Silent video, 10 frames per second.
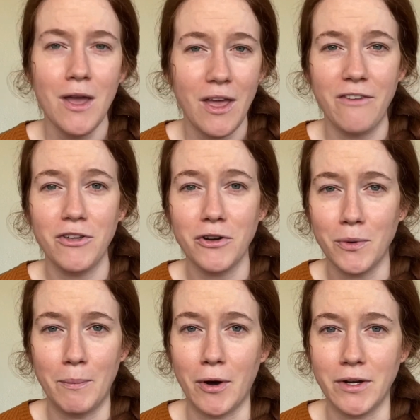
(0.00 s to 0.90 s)
If you don't know
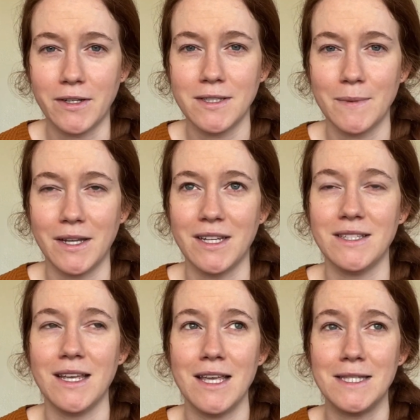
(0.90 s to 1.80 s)
what barnyard smell it is,
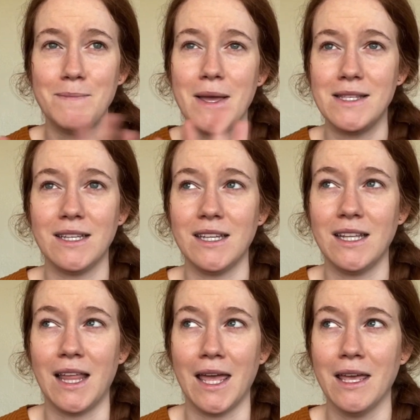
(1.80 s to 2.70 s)
it's basically
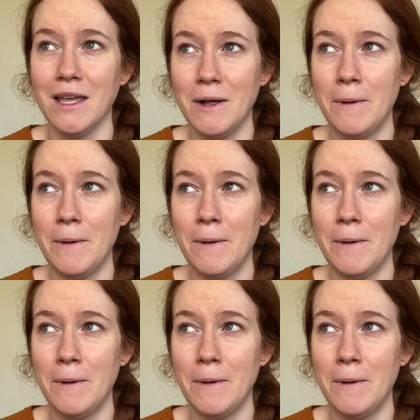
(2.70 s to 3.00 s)
like